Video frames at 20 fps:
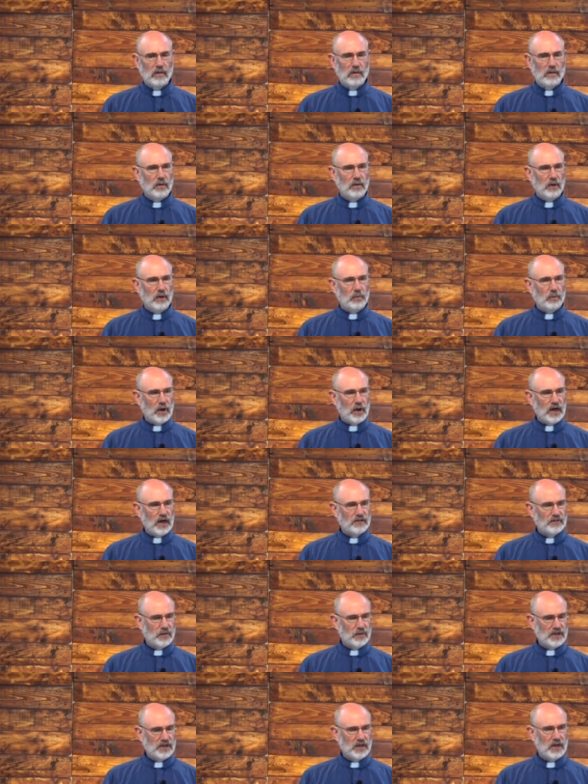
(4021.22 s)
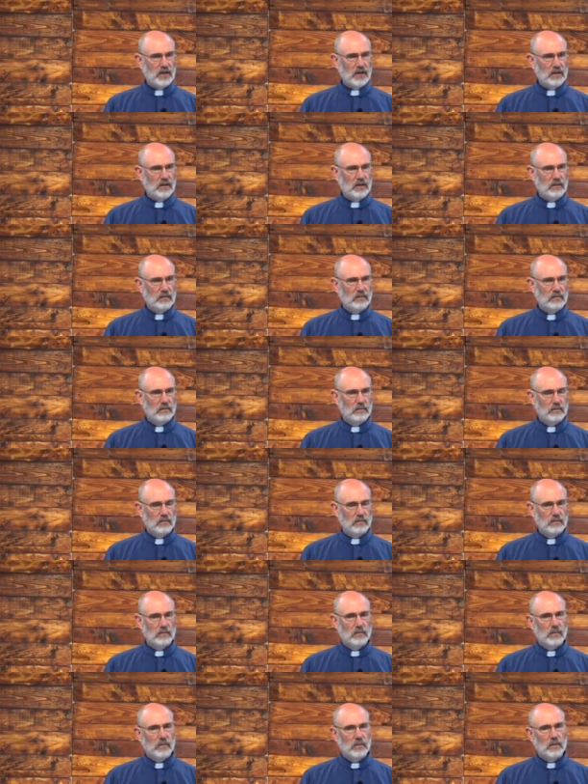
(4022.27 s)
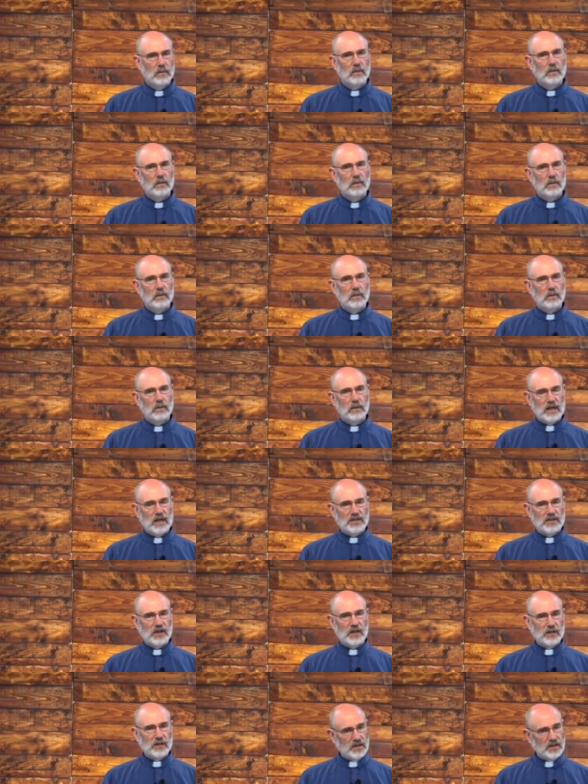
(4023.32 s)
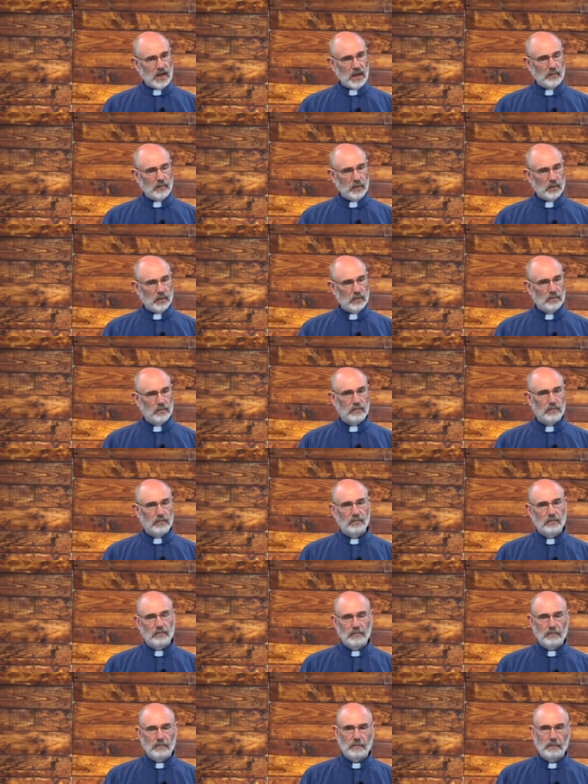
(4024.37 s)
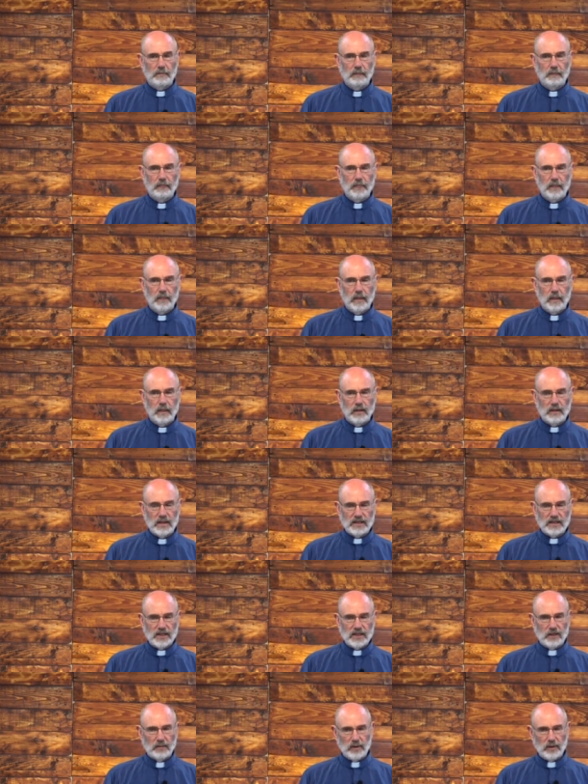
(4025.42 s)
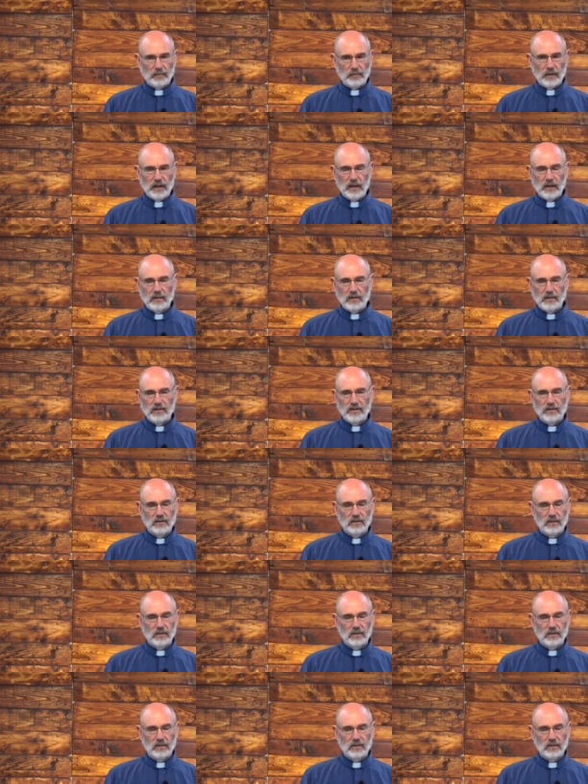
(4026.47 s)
who prays for a son. That son is Samuel. That's how the book begins.